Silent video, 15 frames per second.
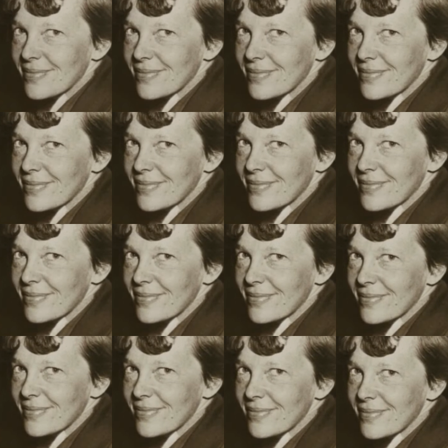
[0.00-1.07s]

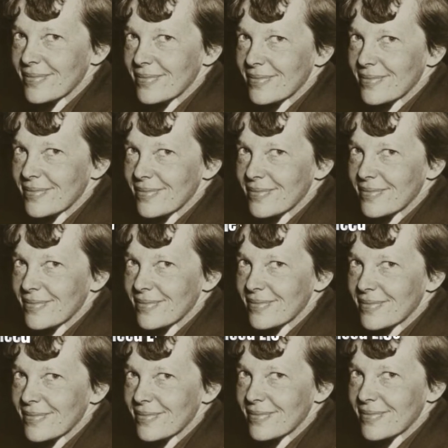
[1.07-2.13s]

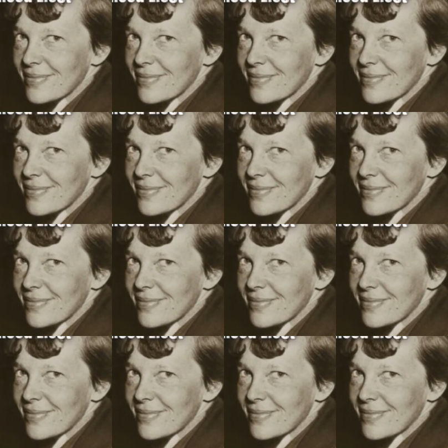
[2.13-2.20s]
(no one is talking)